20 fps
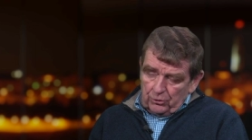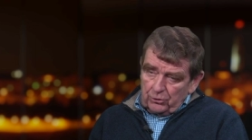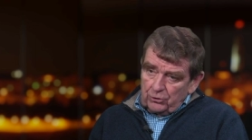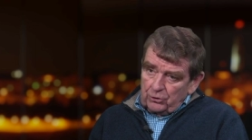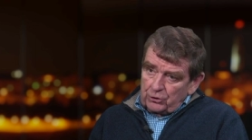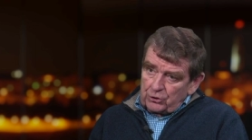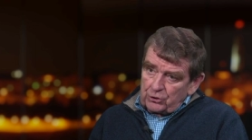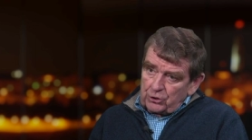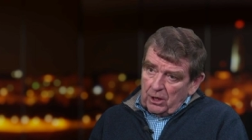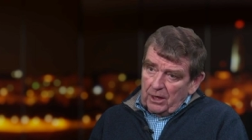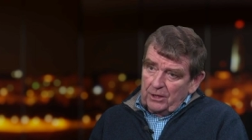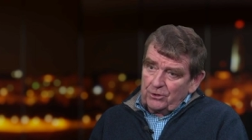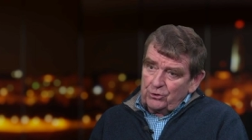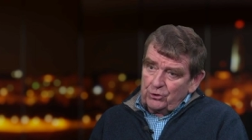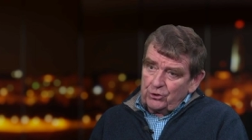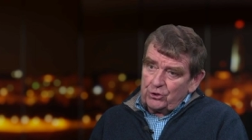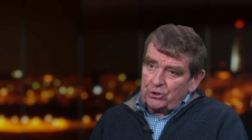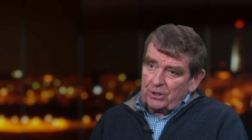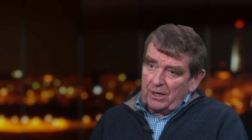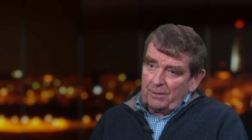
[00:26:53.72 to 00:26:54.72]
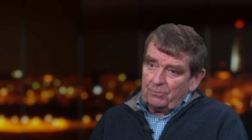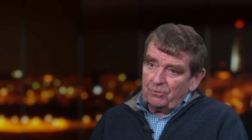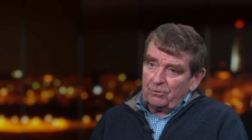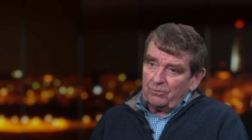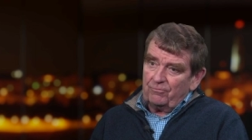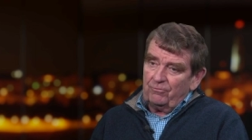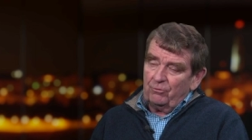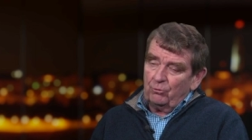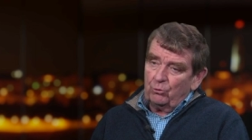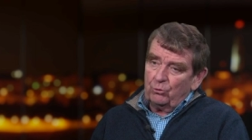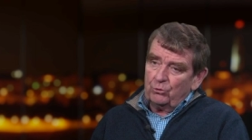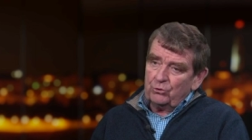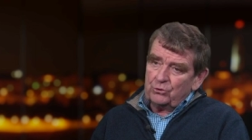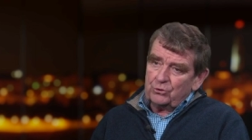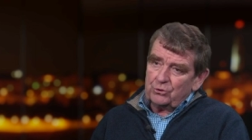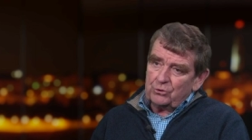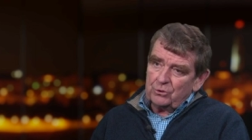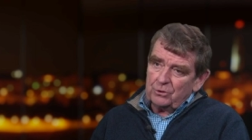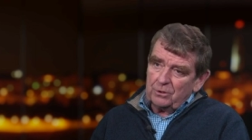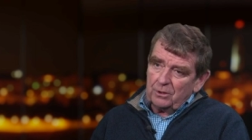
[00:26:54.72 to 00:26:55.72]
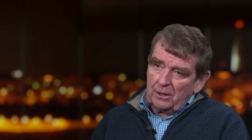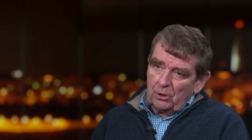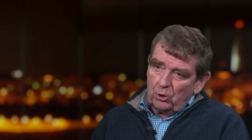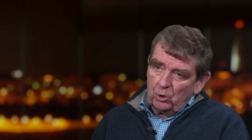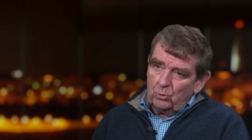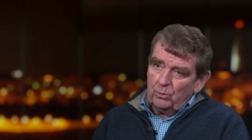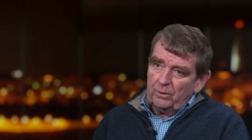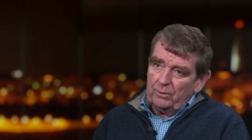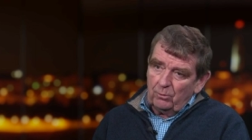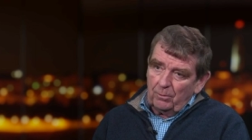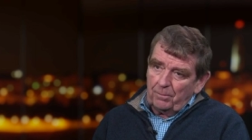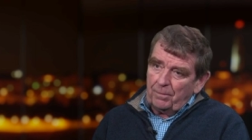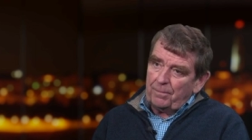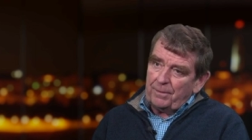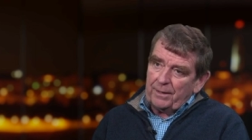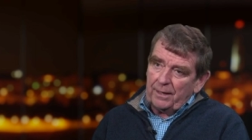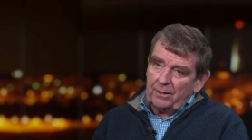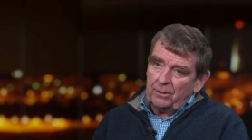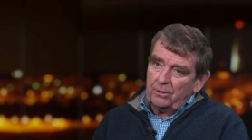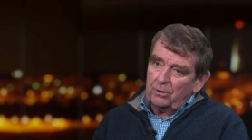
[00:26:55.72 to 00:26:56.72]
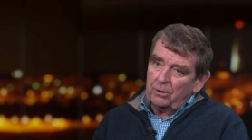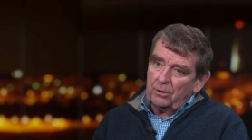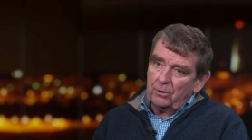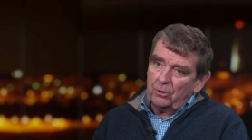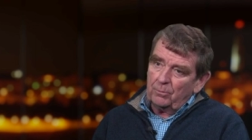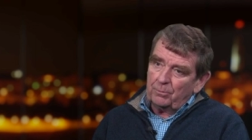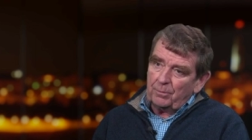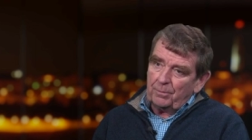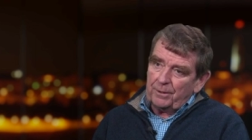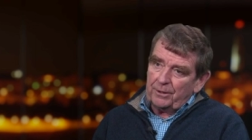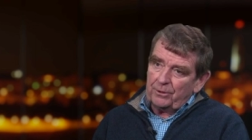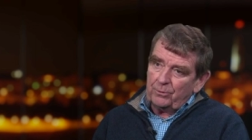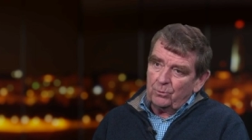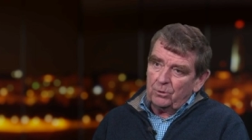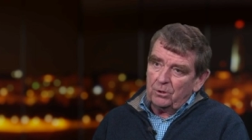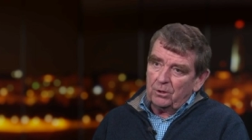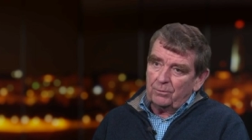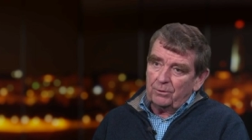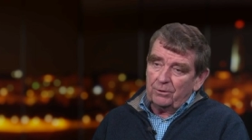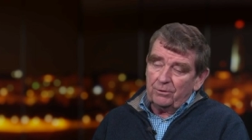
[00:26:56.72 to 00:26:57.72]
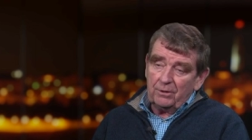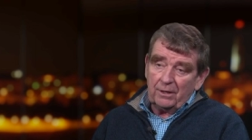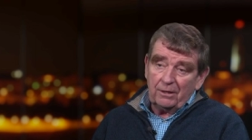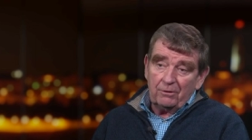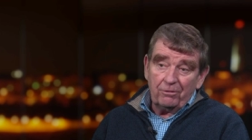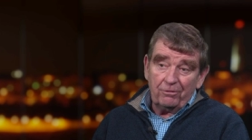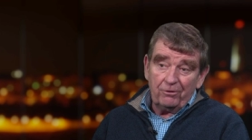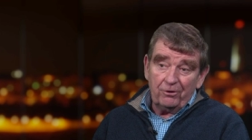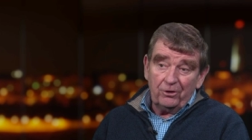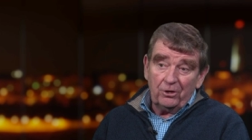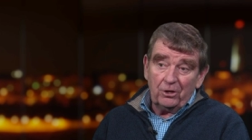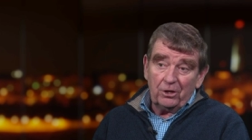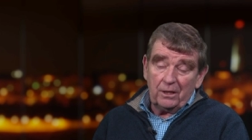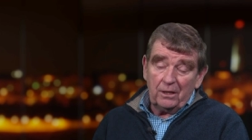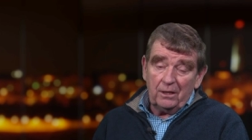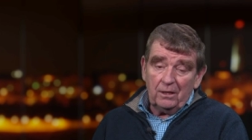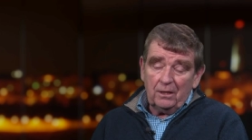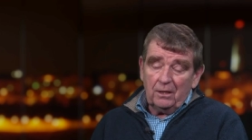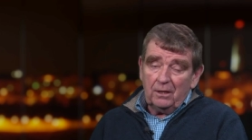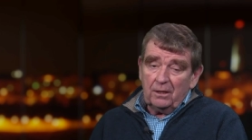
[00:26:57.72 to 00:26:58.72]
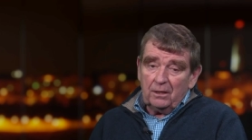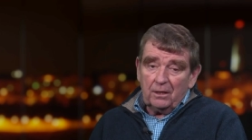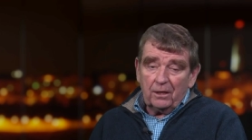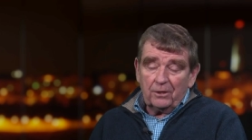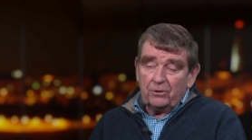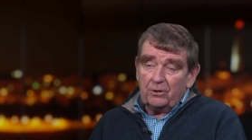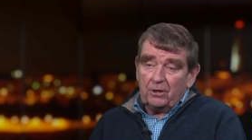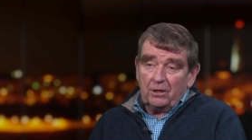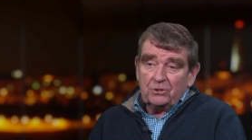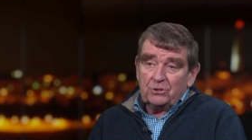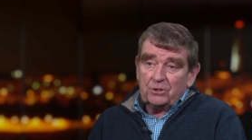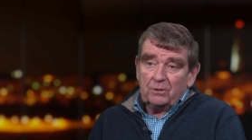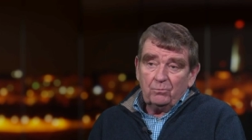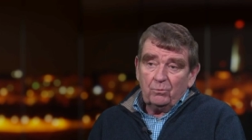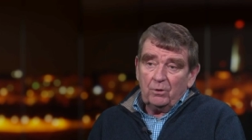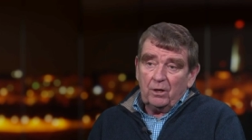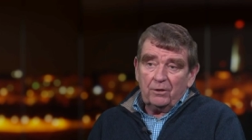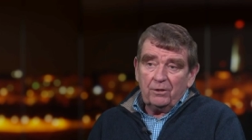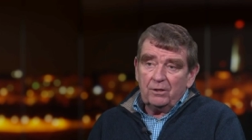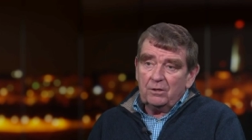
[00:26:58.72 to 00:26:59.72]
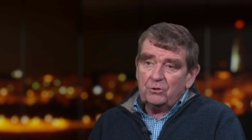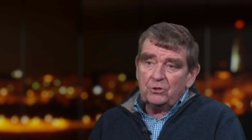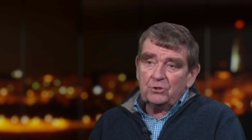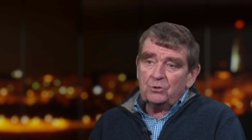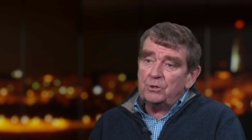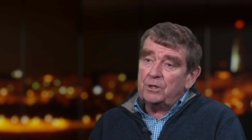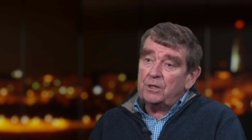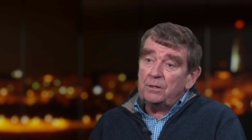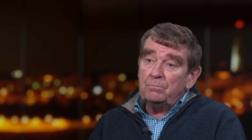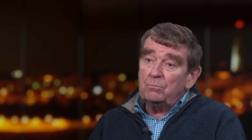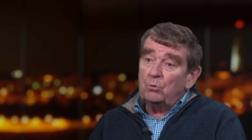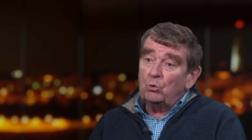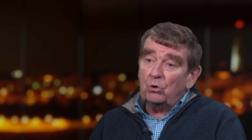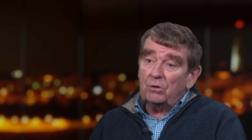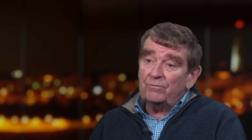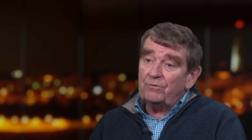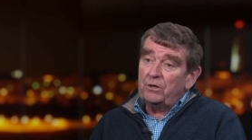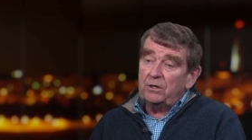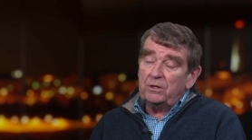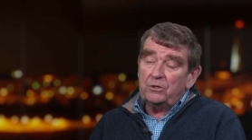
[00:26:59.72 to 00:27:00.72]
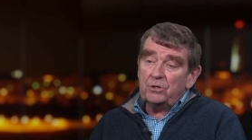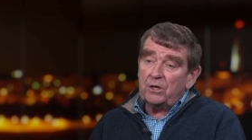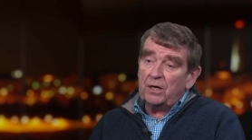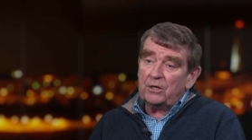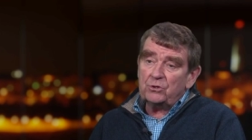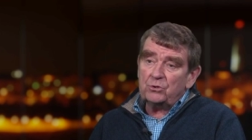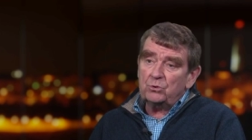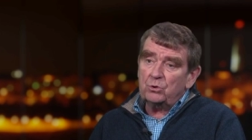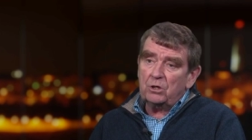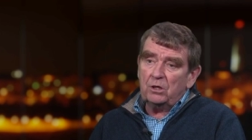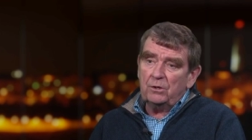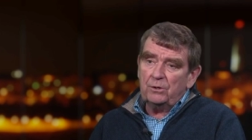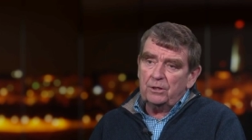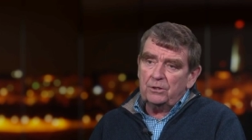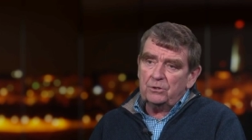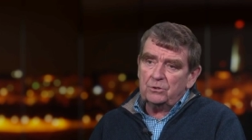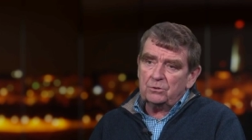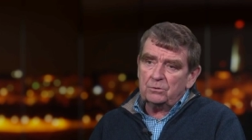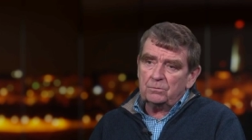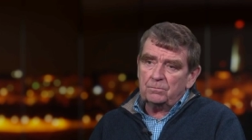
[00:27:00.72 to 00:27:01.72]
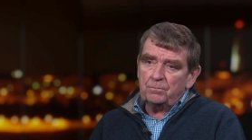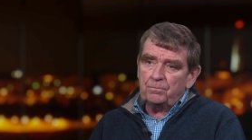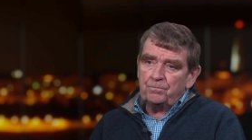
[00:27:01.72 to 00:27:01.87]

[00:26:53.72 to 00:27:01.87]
the size and shape of the force, who we were prepared and not prepared to work with, and thirdly, I, I said, I think we just need more of an international coalition.